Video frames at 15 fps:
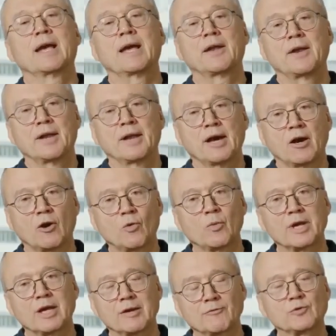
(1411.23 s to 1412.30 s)
And now
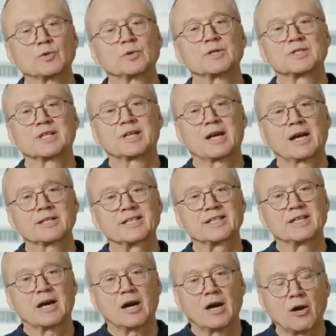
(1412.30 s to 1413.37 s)
we have to
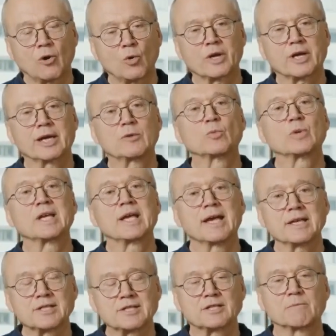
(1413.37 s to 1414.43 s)
discuss how can we
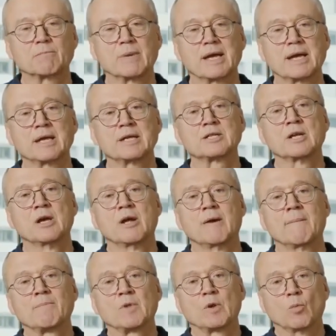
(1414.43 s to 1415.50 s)
estimate
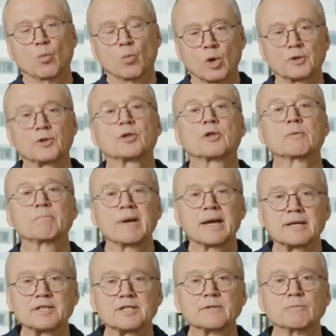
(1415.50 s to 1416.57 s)
what the
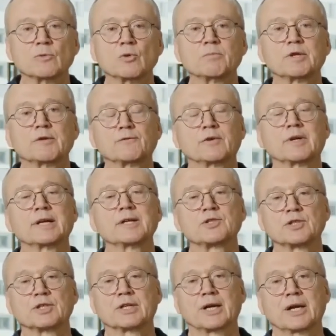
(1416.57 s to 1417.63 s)
maximum
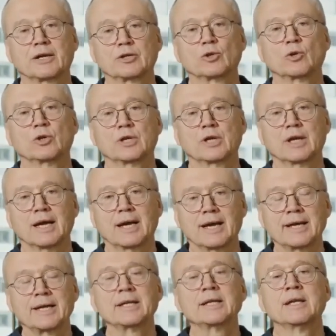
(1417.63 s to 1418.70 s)
differential current on a
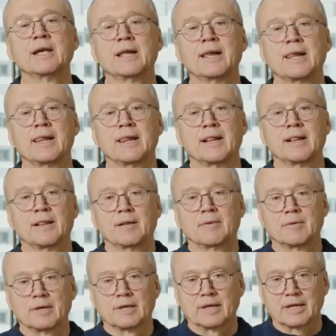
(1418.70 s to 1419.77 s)
line
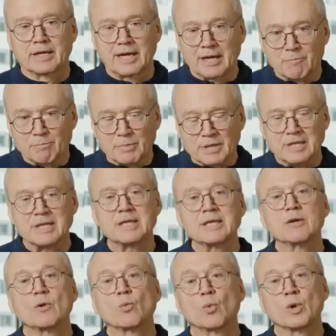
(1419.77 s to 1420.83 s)
can
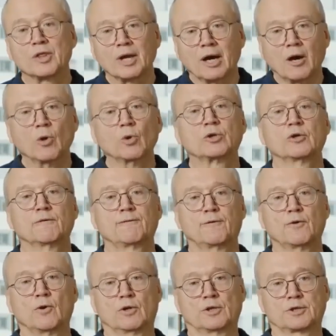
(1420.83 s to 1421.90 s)
be without a
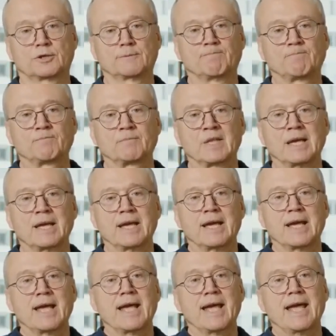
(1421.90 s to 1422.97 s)
fault.
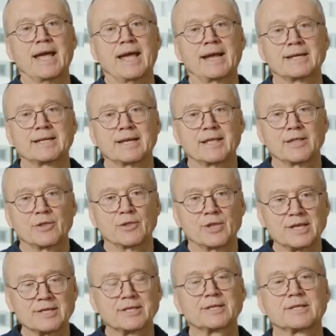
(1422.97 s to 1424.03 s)
And
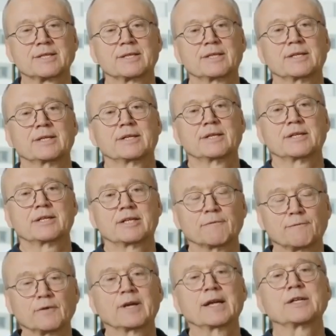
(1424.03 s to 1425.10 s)
this
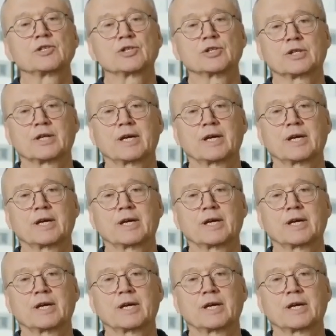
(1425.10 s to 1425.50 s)
differential